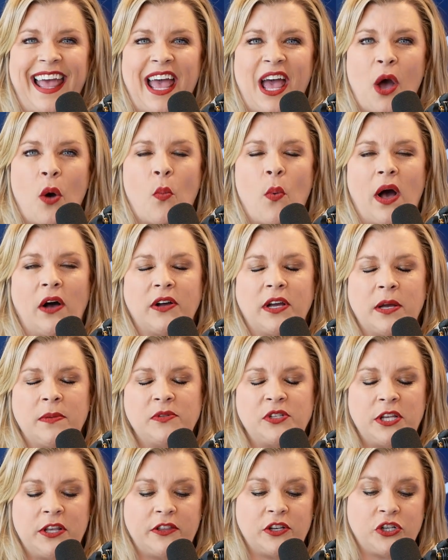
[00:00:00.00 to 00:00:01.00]
Welcome
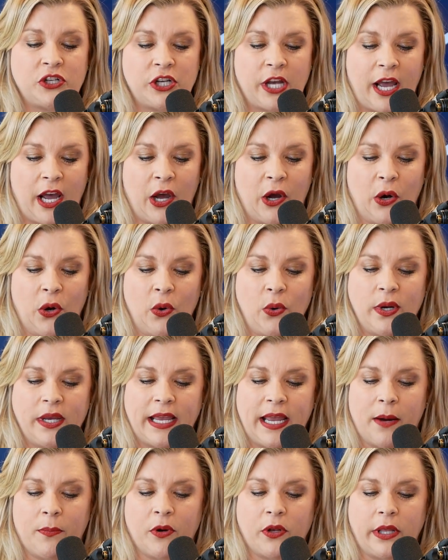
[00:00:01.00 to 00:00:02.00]
to the show,
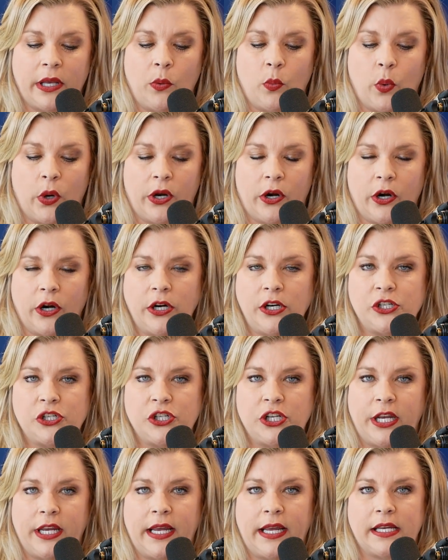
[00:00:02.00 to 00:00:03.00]
Kimberly Woodard.
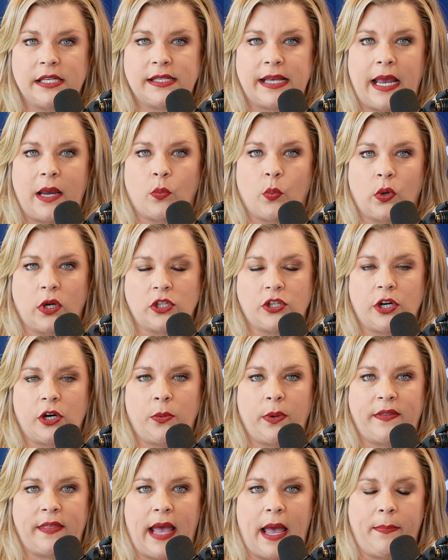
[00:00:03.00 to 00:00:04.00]
She is a realtor
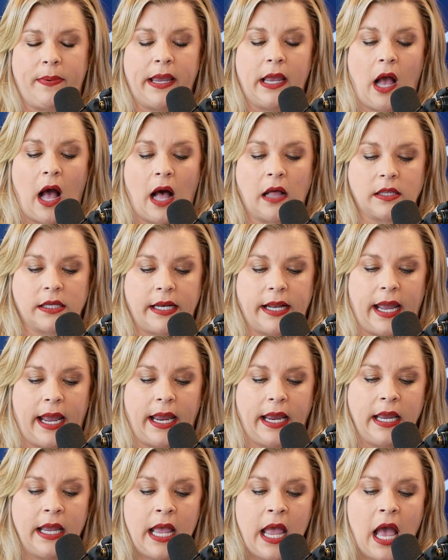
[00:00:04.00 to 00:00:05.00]
with Ebby
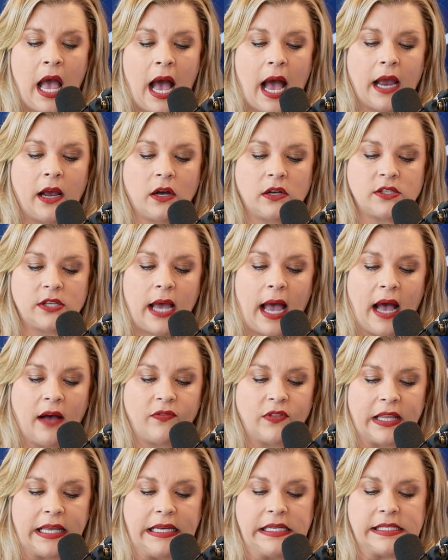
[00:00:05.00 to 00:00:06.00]
Holiday. I also
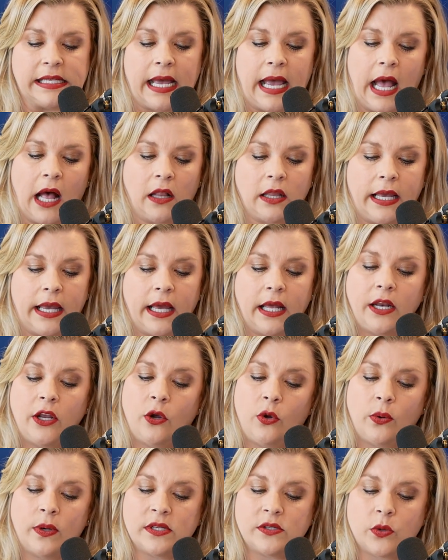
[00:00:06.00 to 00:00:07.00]
have Lisa Elliott,
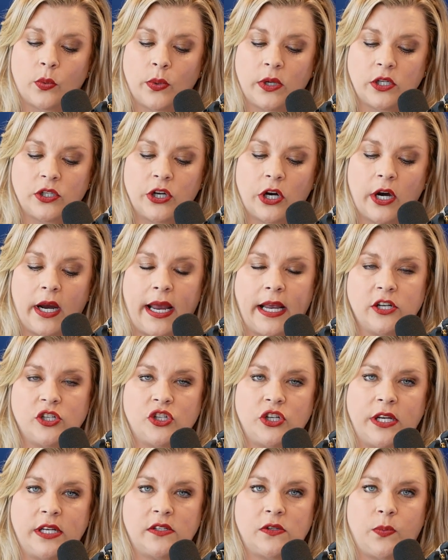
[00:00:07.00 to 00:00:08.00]
who is a realtor, and
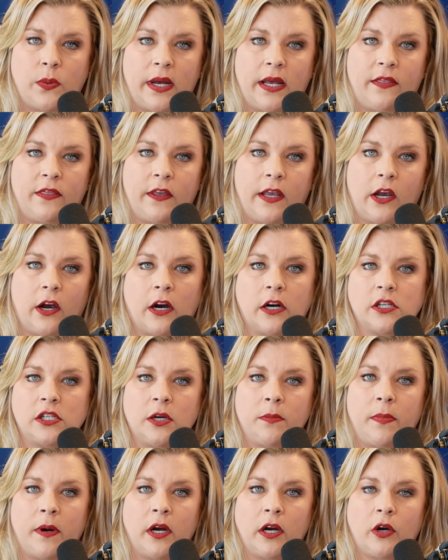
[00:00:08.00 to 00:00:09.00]
she's with the
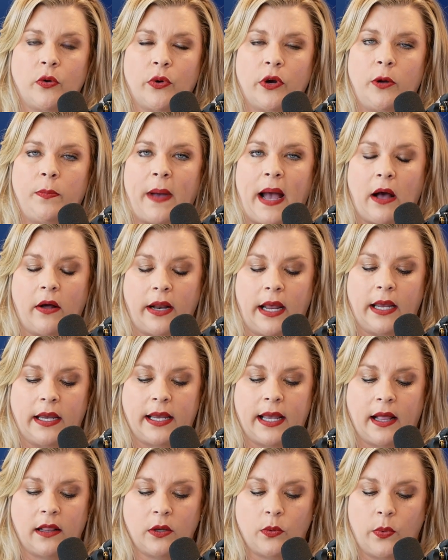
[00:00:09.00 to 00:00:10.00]
Hirschenberg Group out at
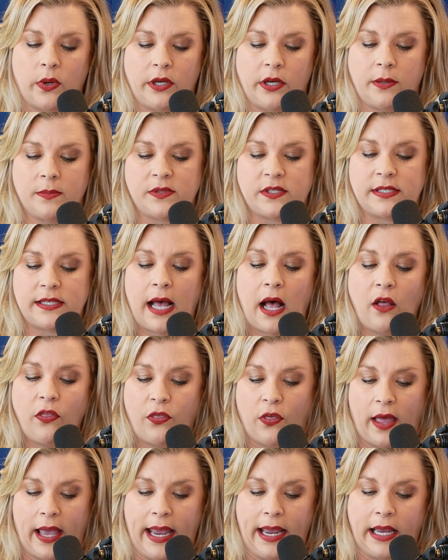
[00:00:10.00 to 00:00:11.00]
Keller Williams South
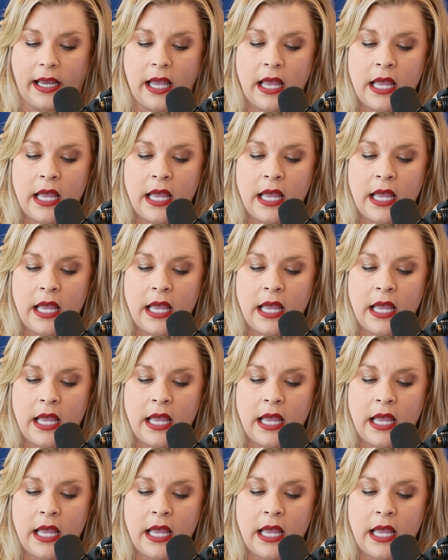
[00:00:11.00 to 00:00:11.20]
Lake.